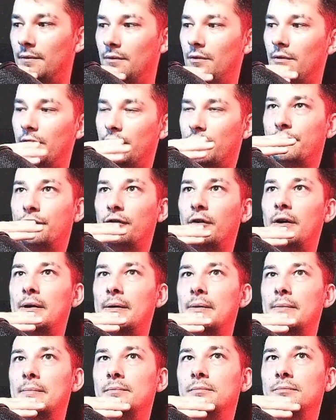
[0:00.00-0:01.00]

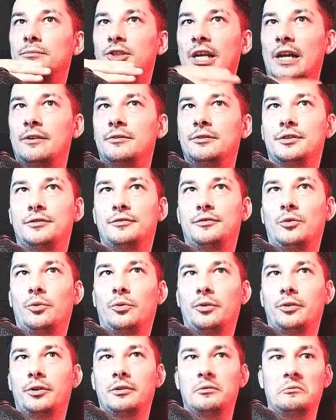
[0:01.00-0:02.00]
from challenge
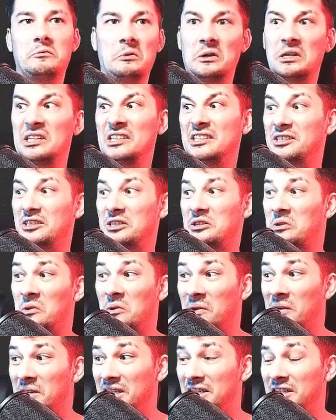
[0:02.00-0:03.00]
floor 1 to
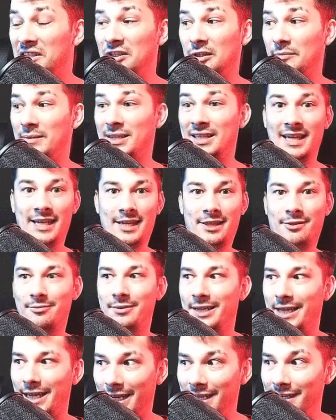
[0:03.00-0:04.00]
20 took me like 3
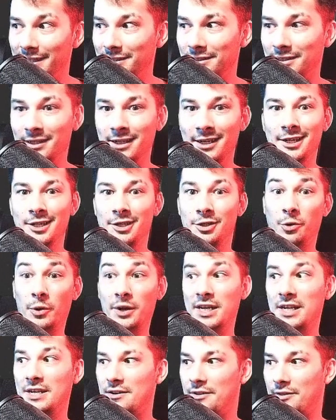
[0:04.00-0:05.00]
days.
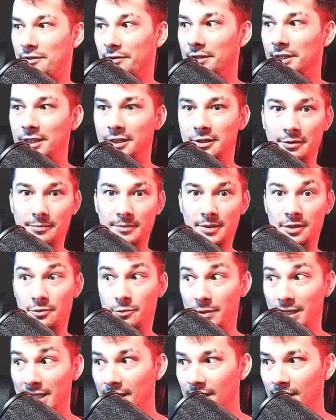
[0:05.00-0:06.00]
20 to 30 took me the
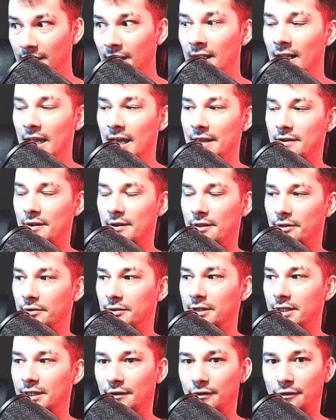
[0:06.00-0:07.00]
week, and then
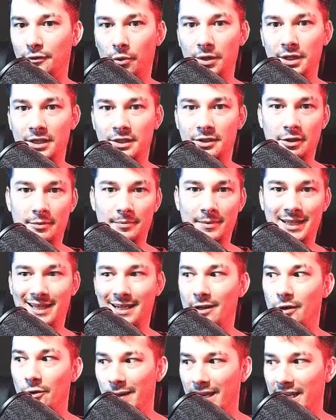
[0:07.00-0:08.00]
30 to 40 took me like
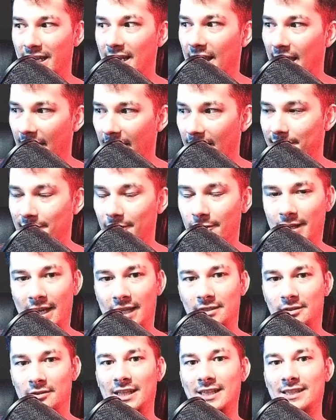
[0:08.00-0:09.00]
a week and a half, okay?
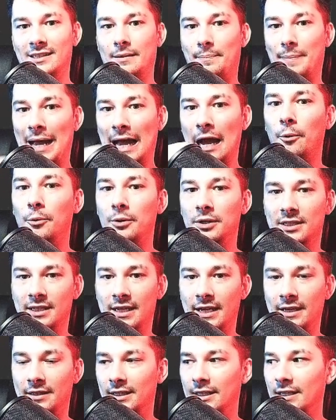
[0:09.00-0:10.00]
So that's the power
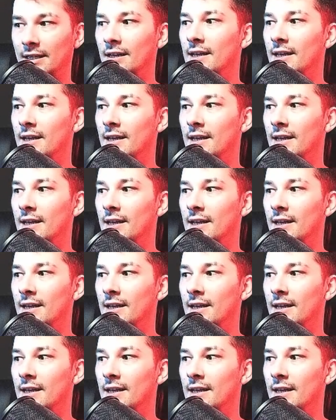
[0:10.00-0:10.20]
scaling.